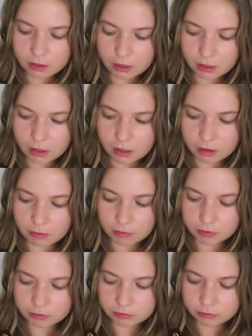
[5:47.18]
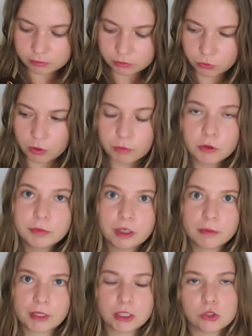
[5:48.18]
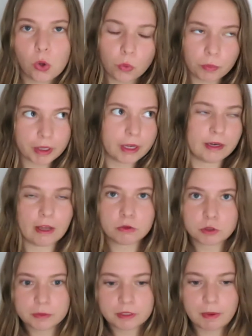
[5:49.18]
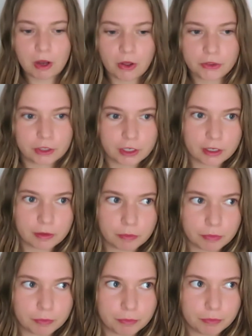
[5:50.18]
well, Mulberry made this whole big announcement about how they're gonna